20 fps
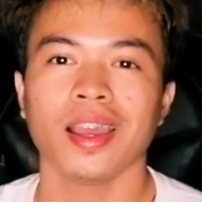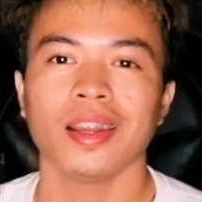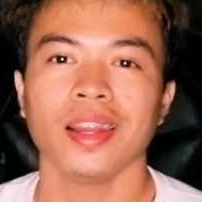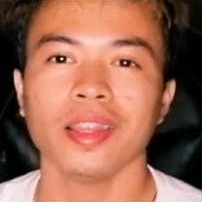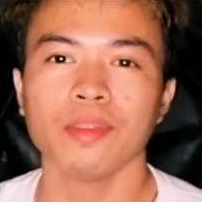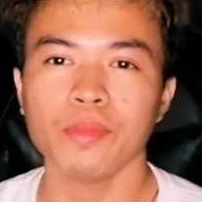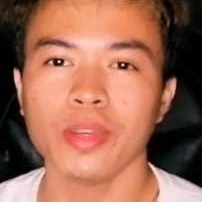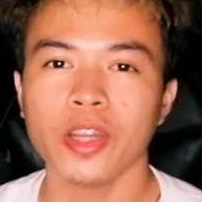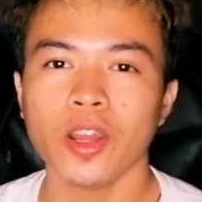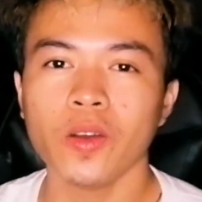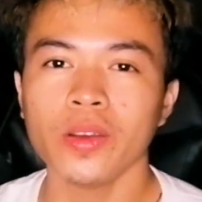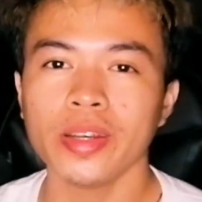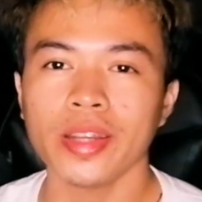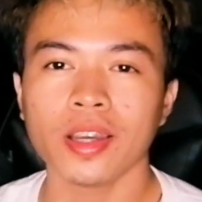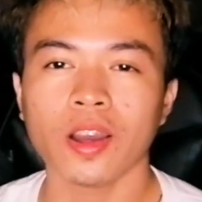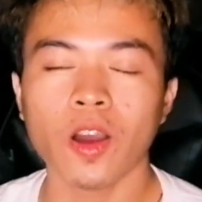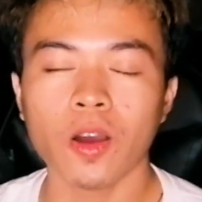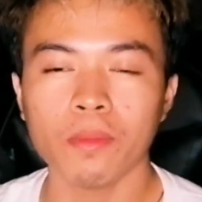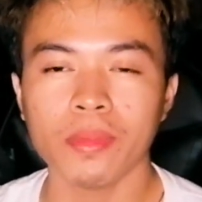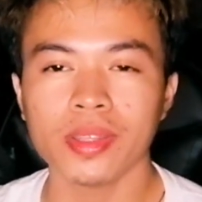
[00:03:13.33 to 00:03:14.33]
Let me know in
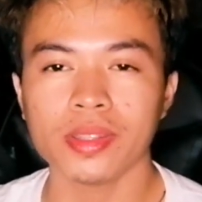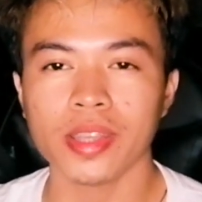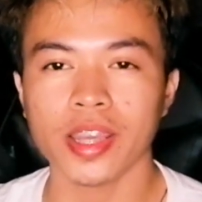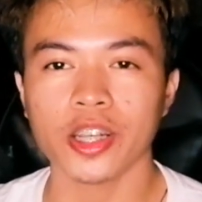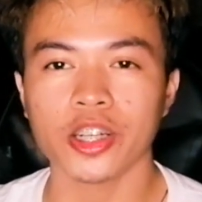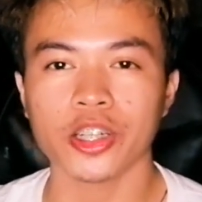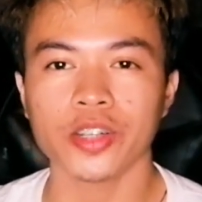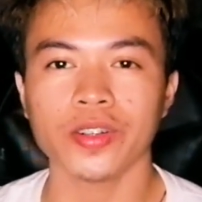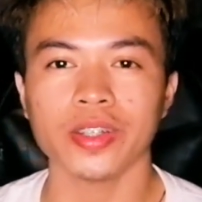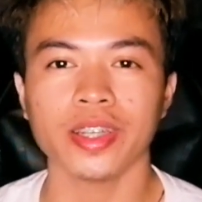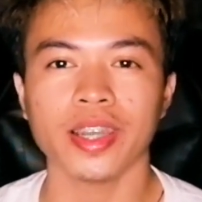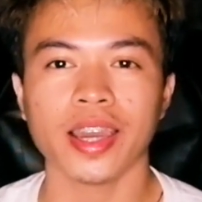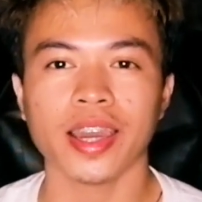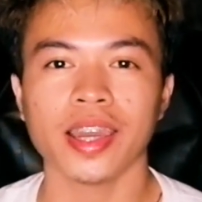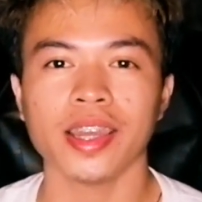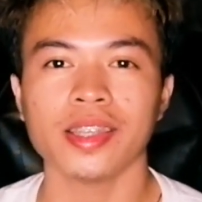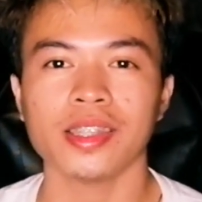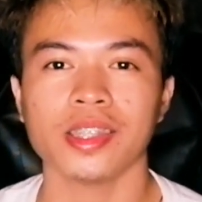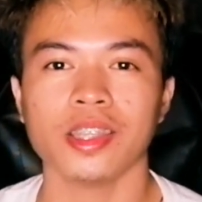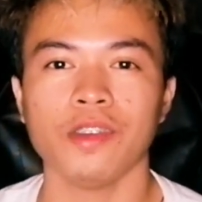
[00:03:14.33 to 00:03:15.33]
the comment section,
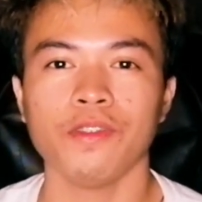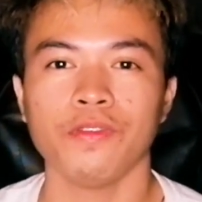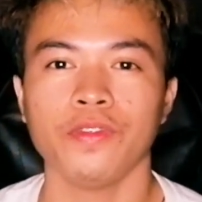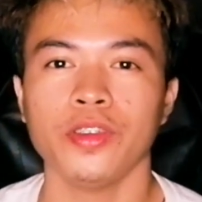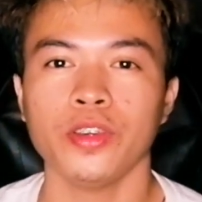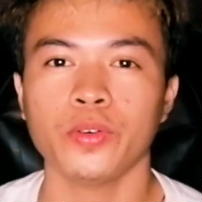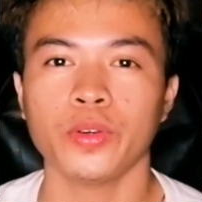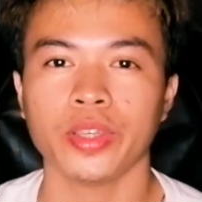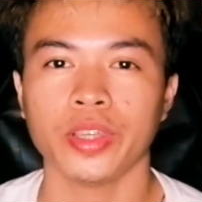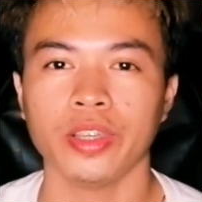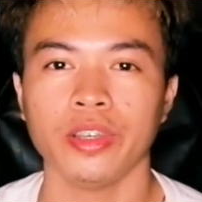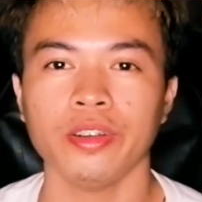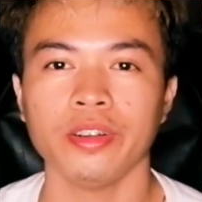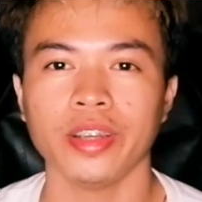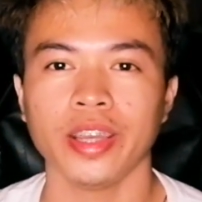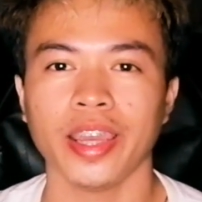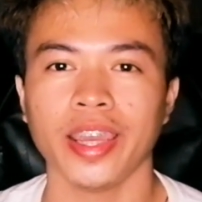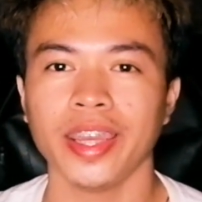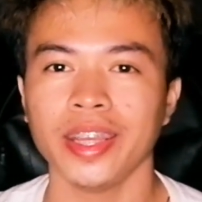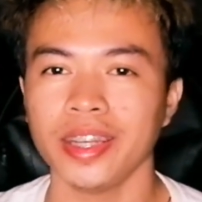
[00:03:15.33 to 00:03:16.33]
guys, if you
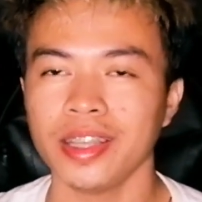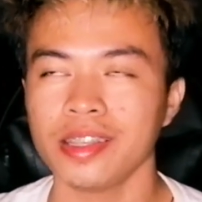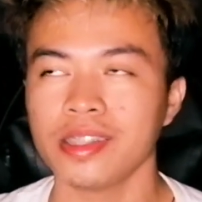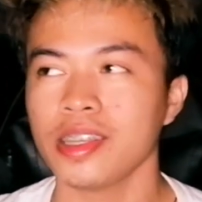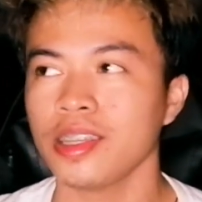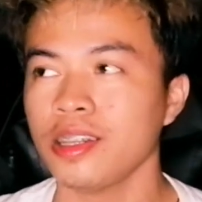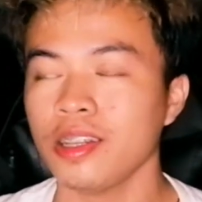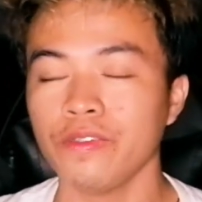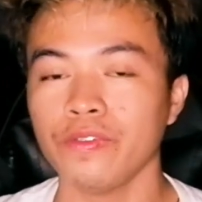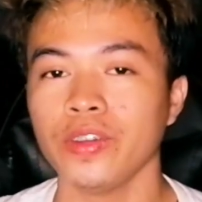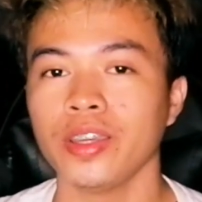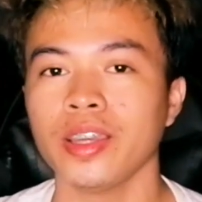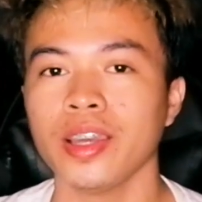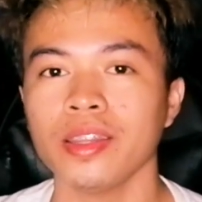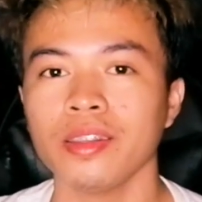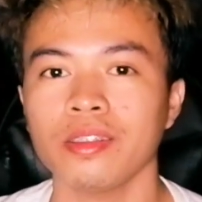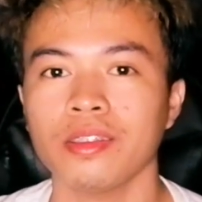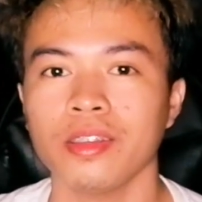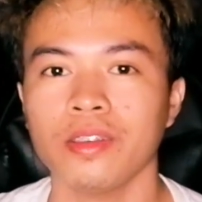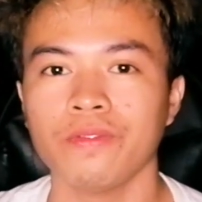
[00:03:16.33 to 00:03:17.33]
hear any
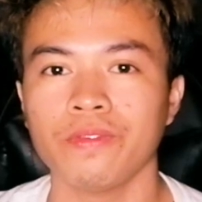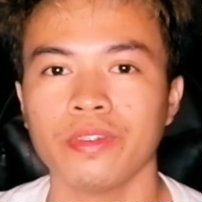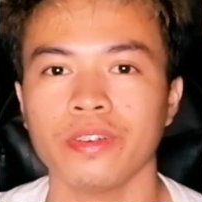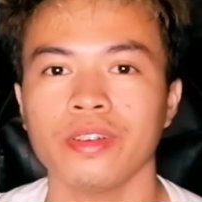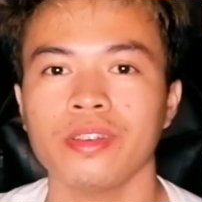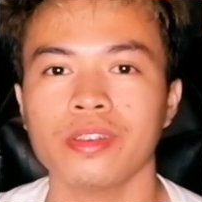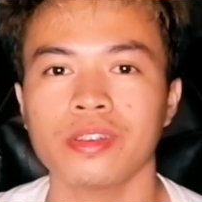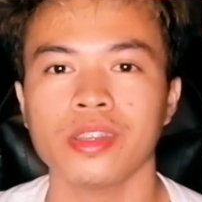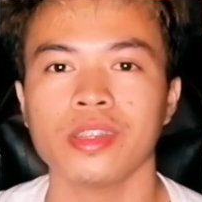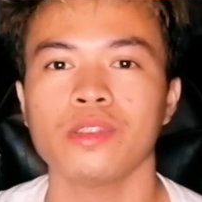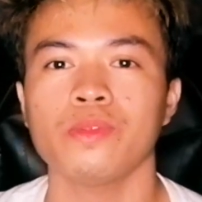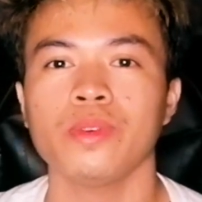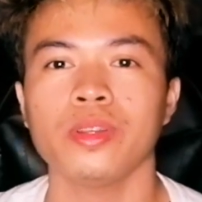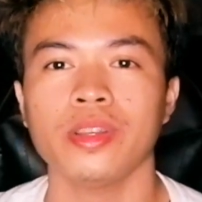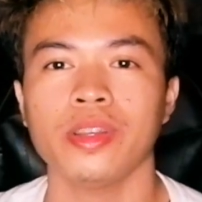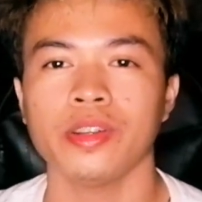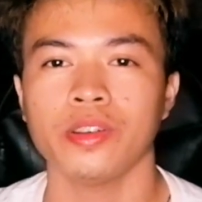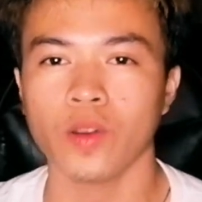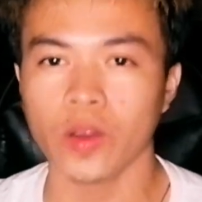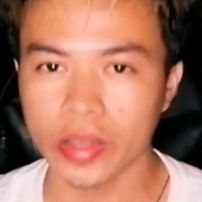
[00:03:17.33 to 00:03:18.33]
significant differences
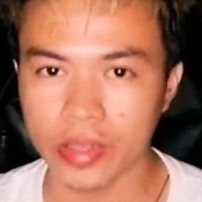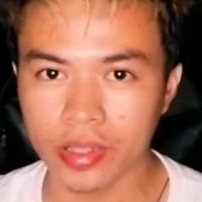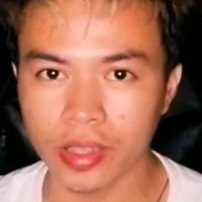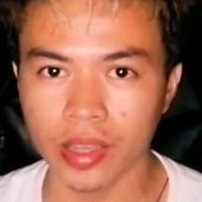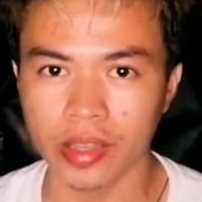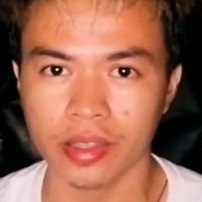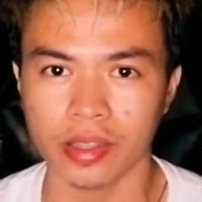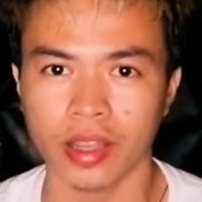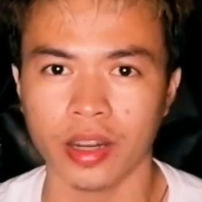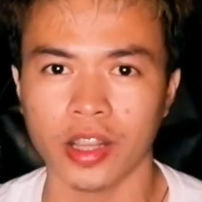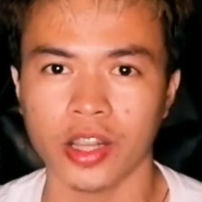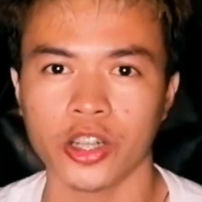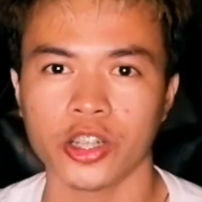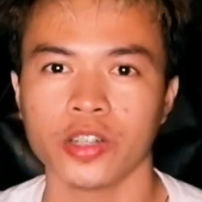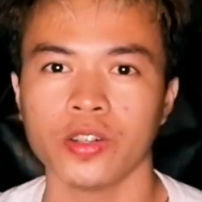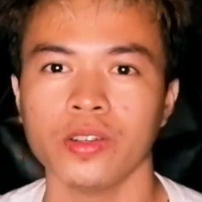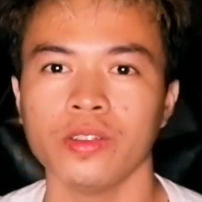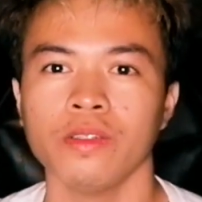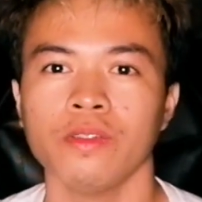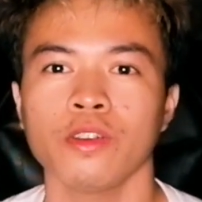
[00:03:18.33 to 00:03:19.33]
with the noise
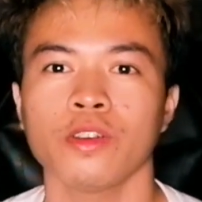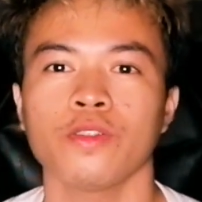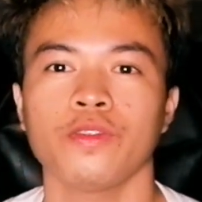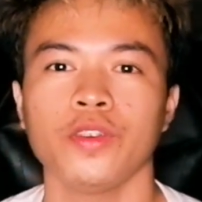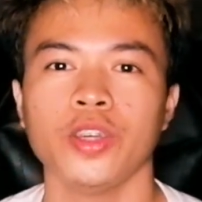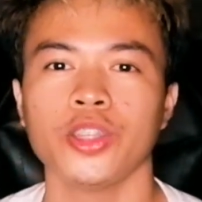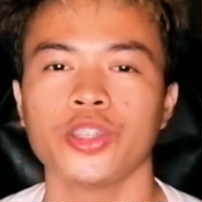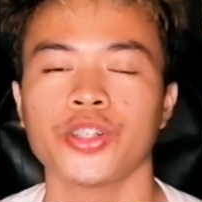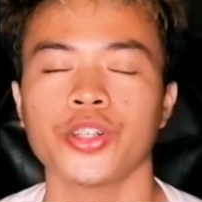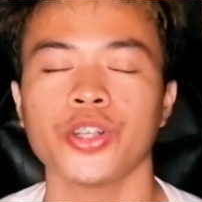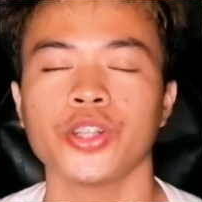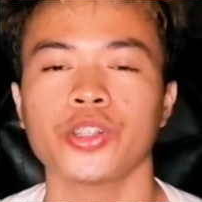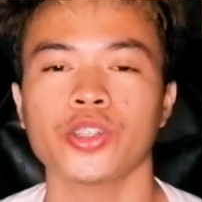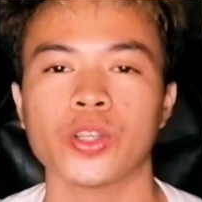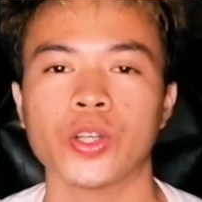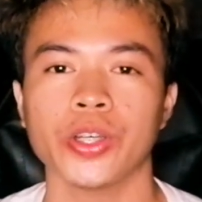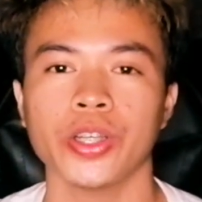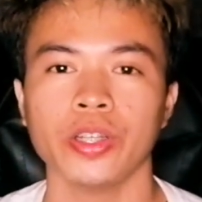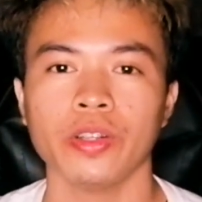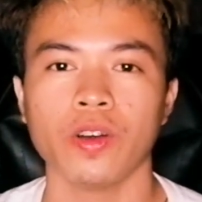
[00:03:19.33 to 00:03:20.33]
cancellation feature
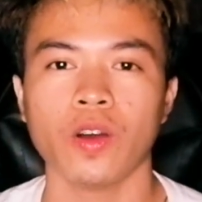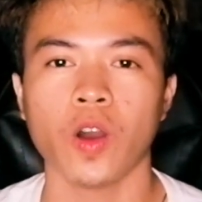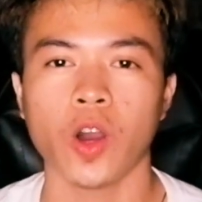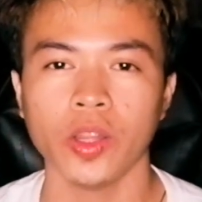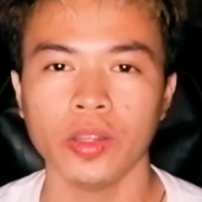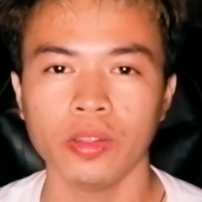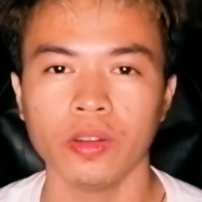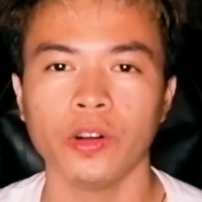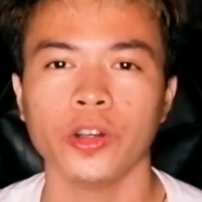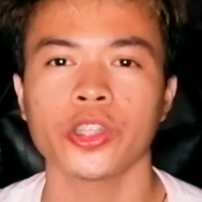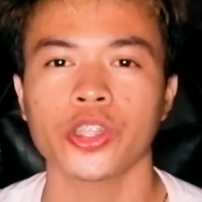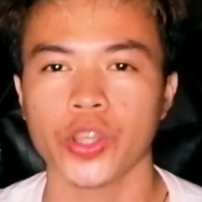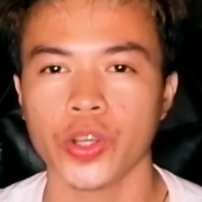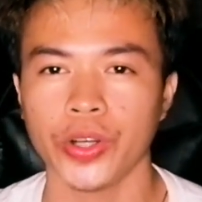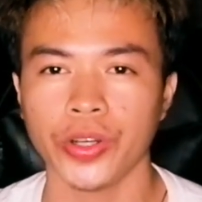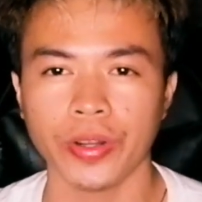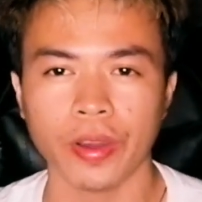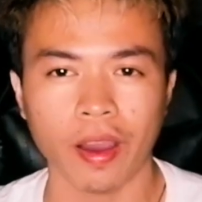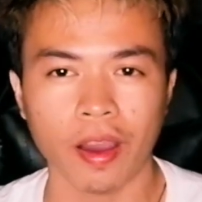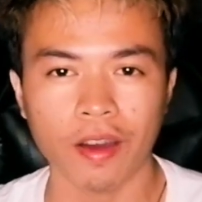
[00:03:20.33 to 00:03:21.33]
turned on or
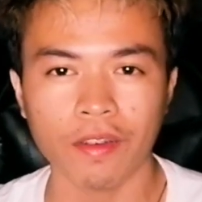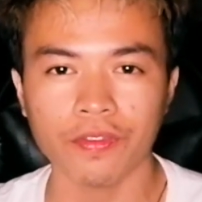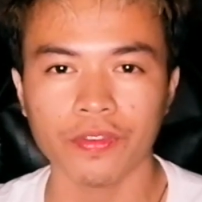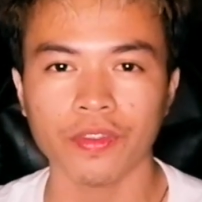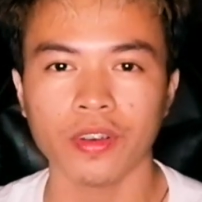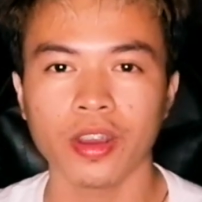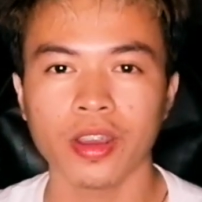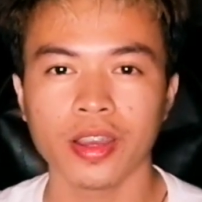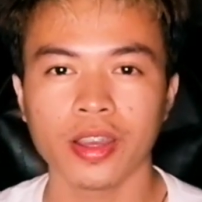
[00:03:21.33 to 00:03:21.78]
turned off.